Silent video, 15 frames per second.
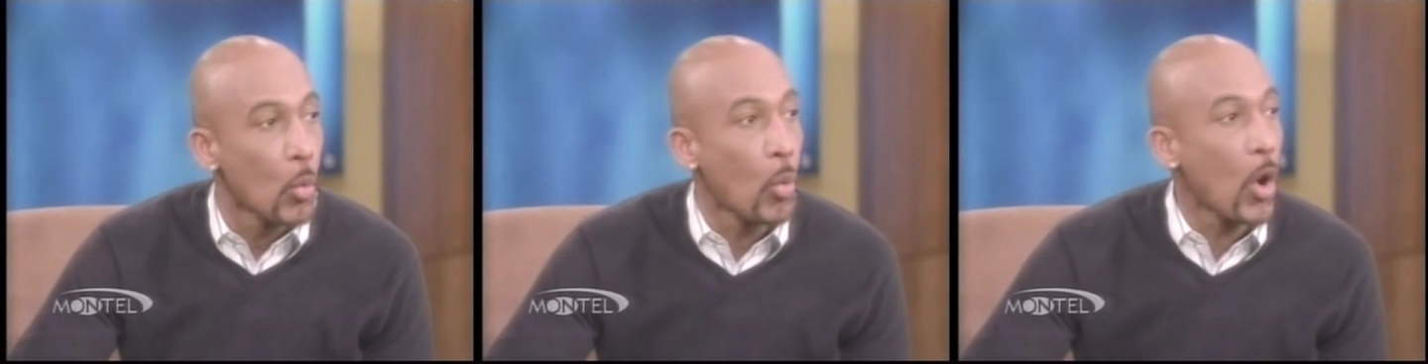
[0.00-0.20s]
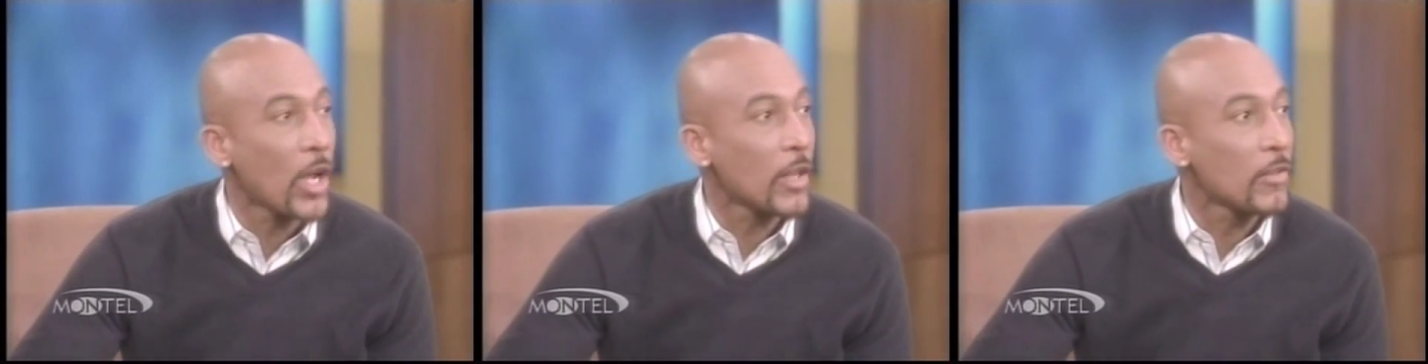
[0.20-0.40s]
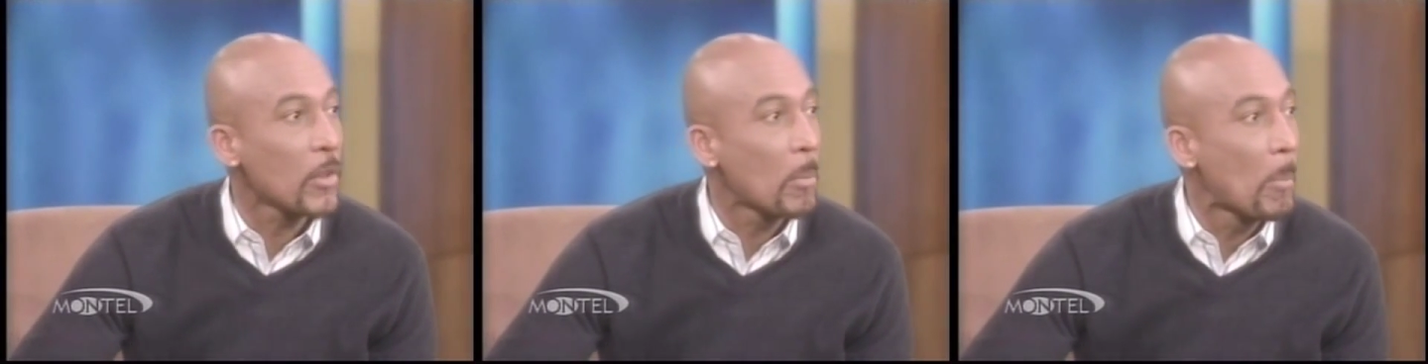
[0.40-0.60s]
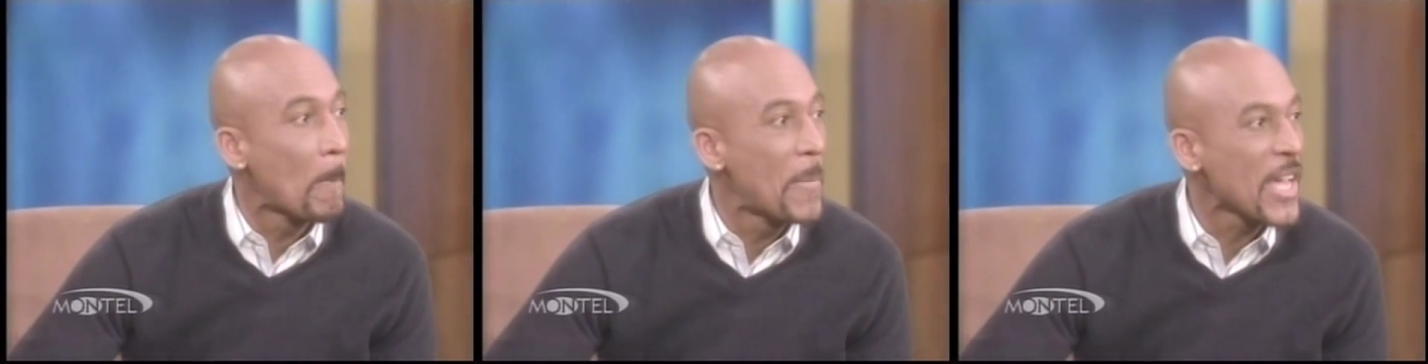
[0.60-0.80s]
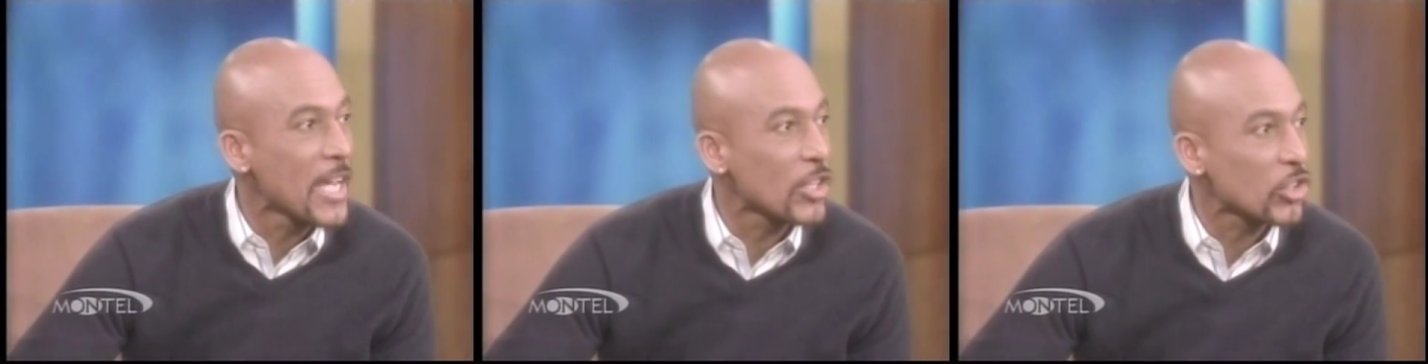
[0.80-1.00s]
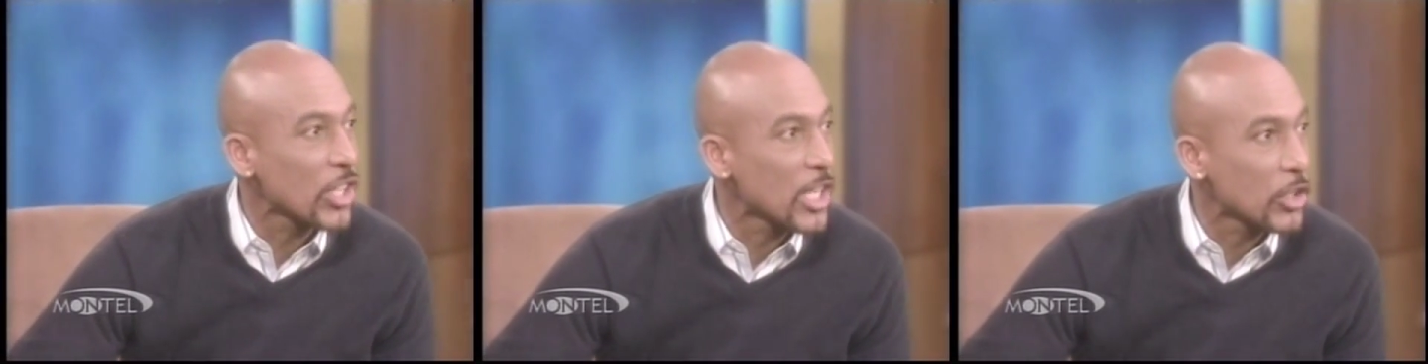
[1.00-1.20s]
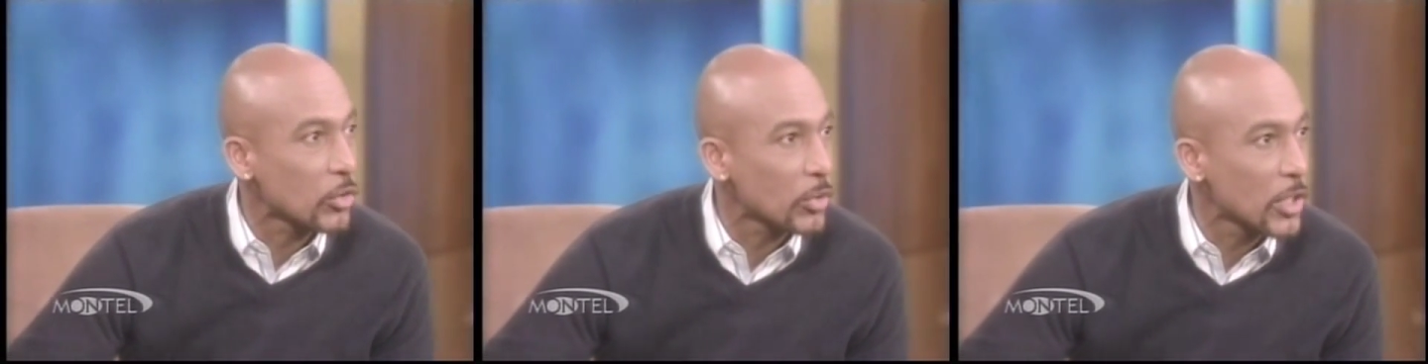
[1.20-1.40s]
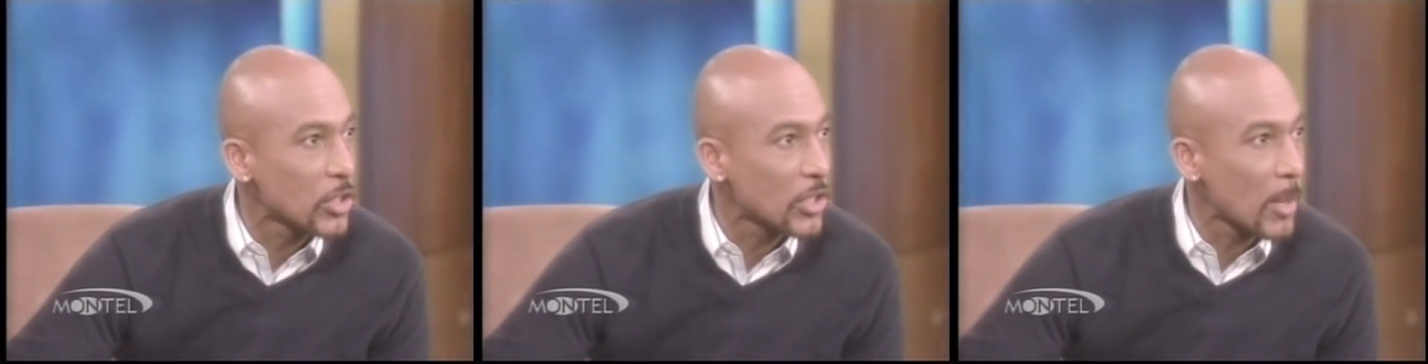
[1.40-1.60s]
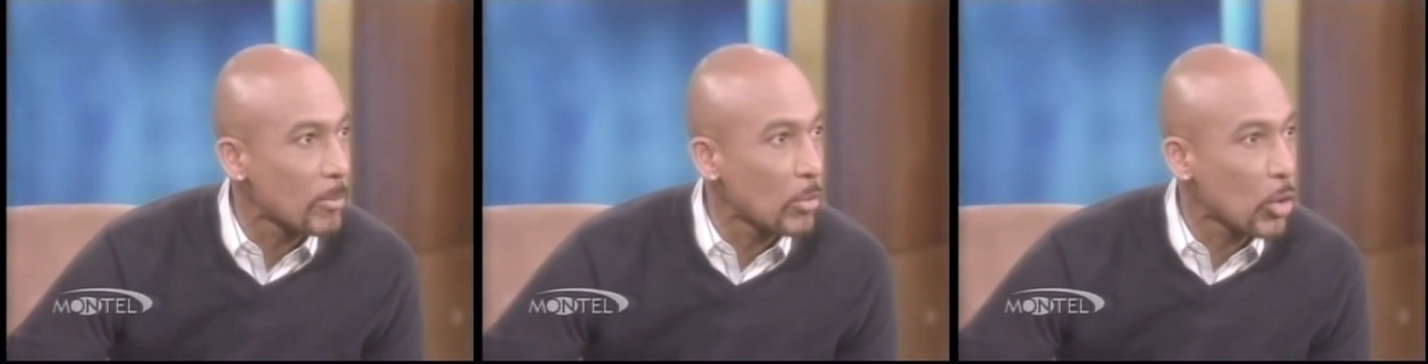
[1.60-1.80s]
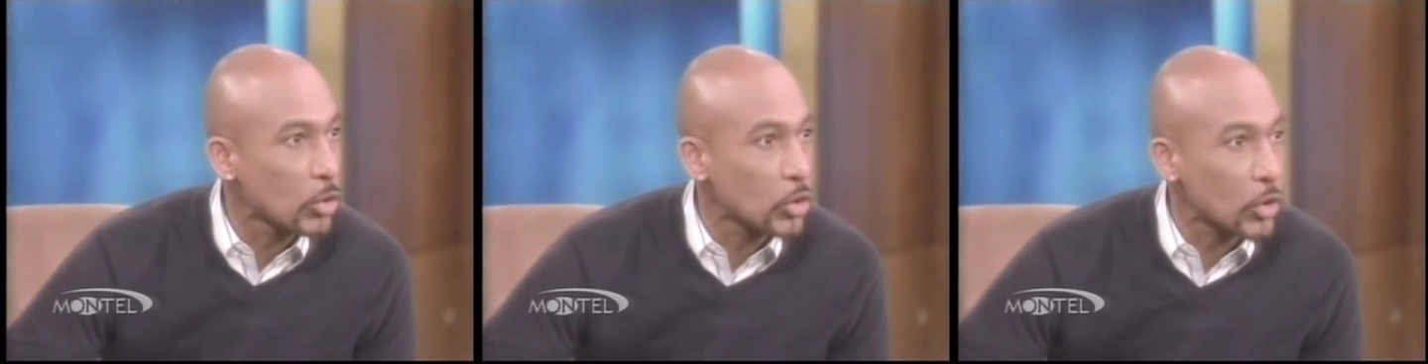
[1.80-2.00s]
One of the biggest injuries
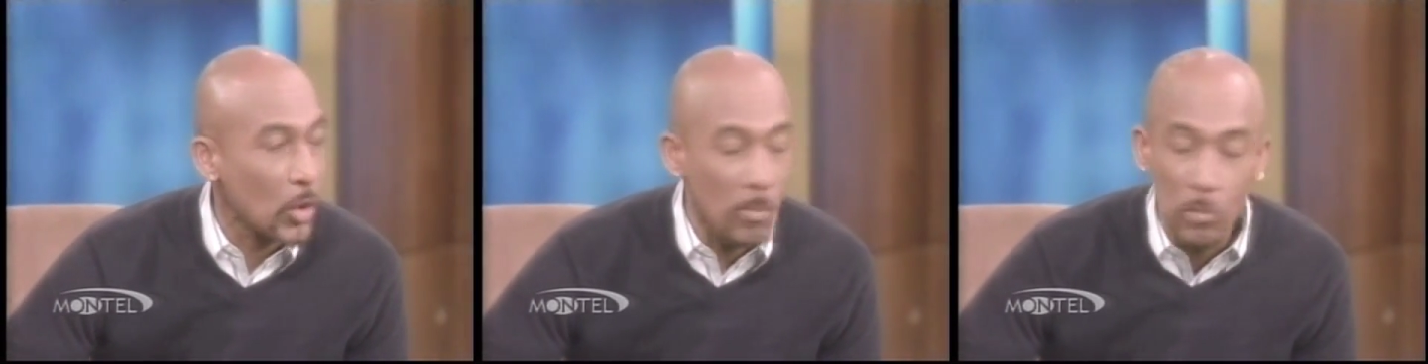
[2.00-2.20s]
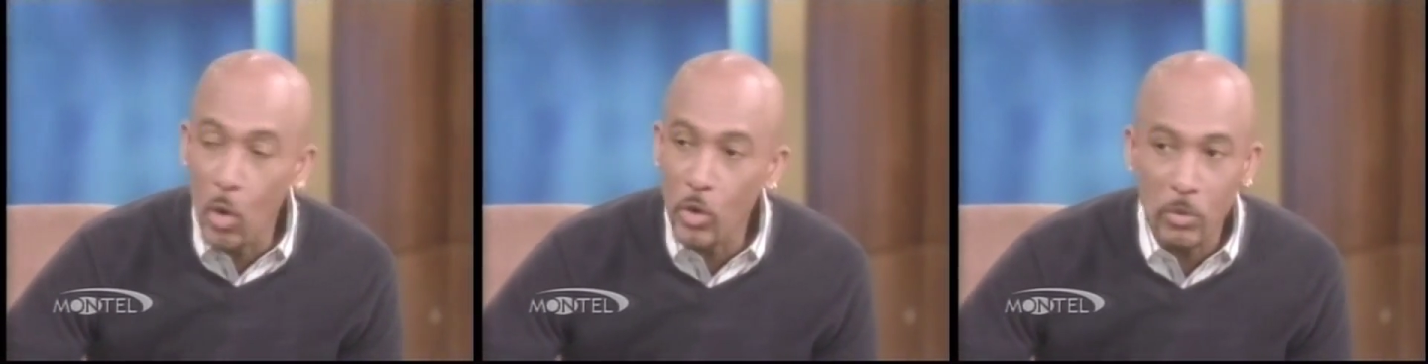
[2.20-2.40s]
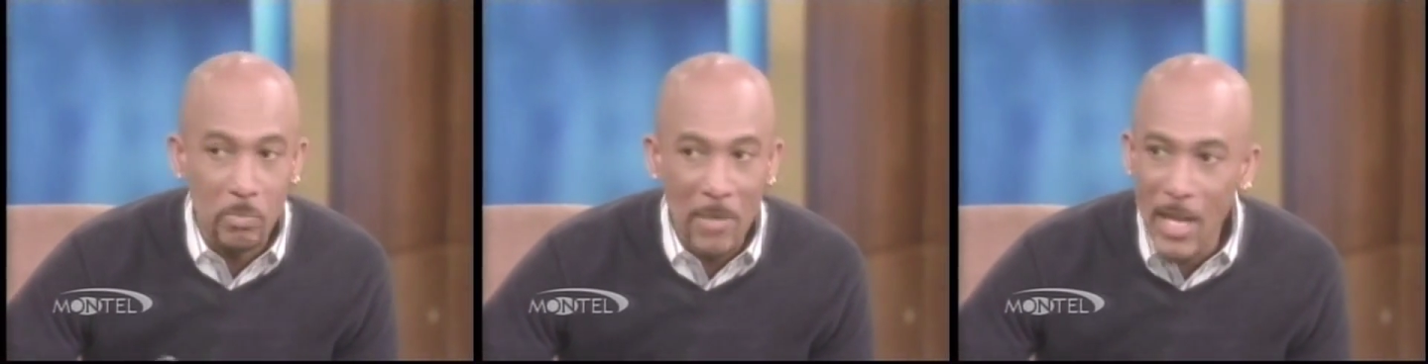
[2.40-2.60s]
that most